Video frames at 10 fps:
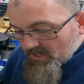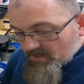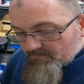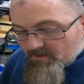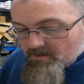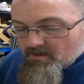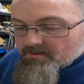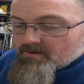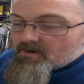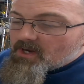bag of our
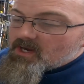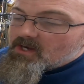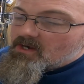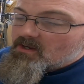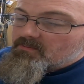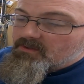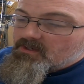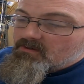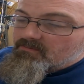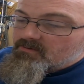other eight, I
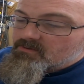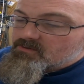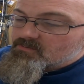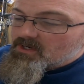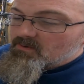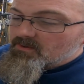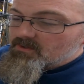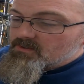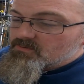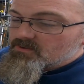believe. Which is probably what
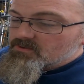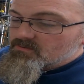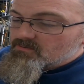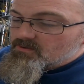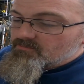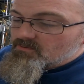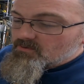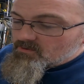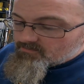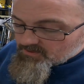it is. One, two, three,
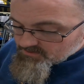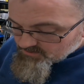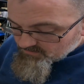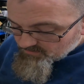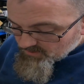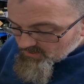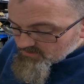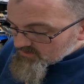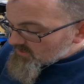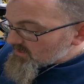four, five, six, seven, eight. Yeah,
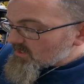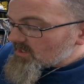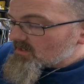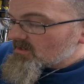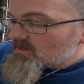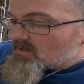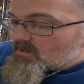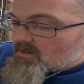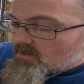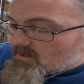it's eight and eight.
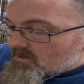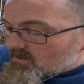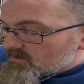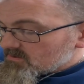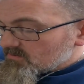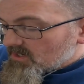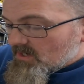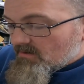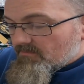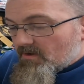So we
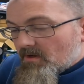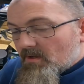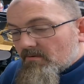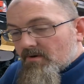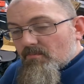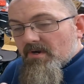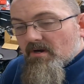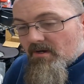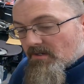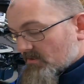have all of our
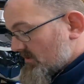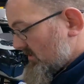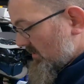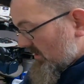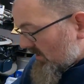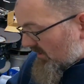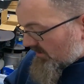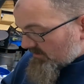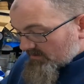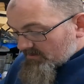bearings
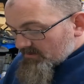and